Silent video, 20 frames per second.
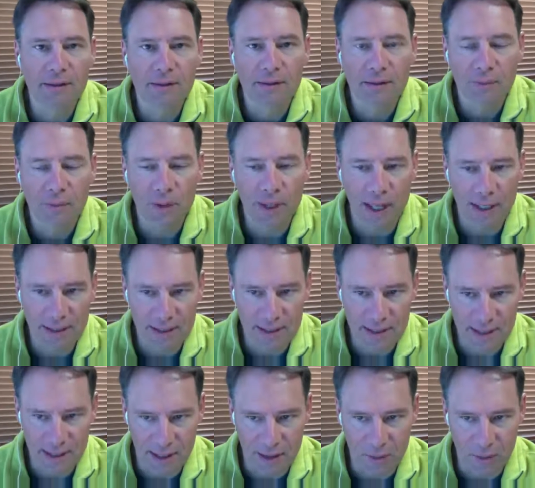we like to
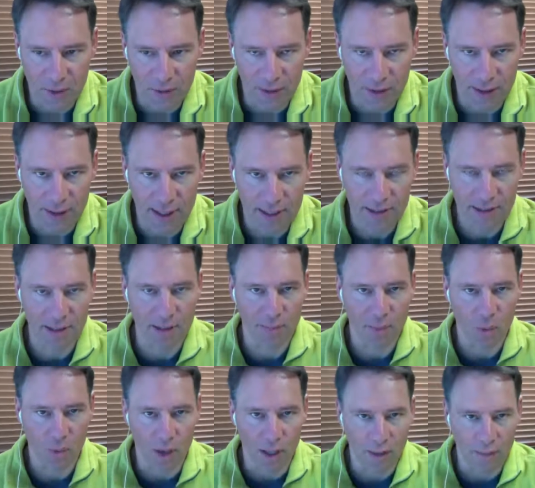stick with it. That's
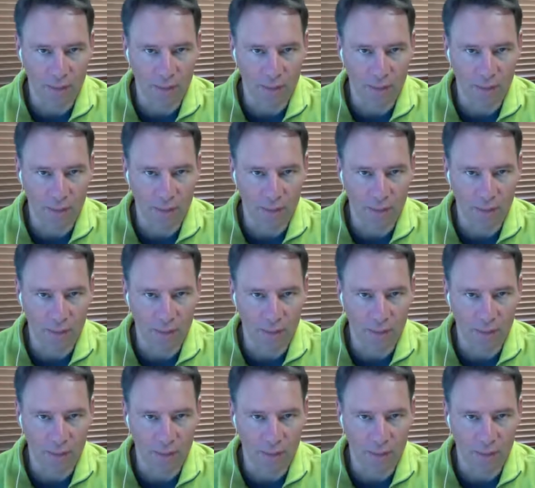number one.